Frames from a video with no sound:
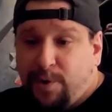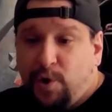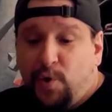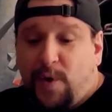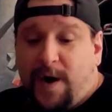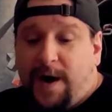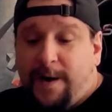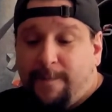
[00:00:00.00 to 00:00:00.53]

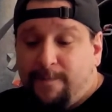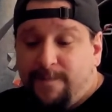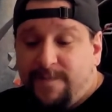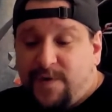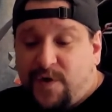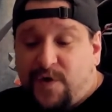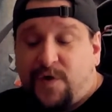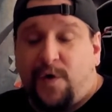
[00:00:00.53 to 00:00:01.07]
blew
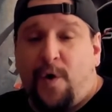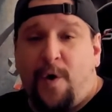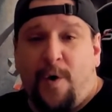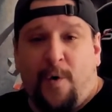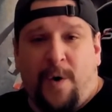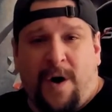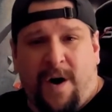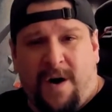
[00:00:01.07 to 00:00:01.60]
up
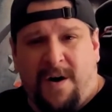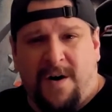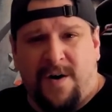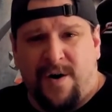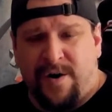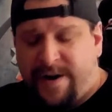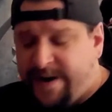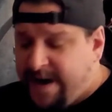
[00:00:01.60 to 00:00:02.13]
so
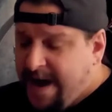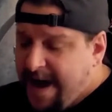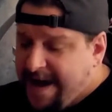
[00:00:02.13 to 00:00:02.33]
hard,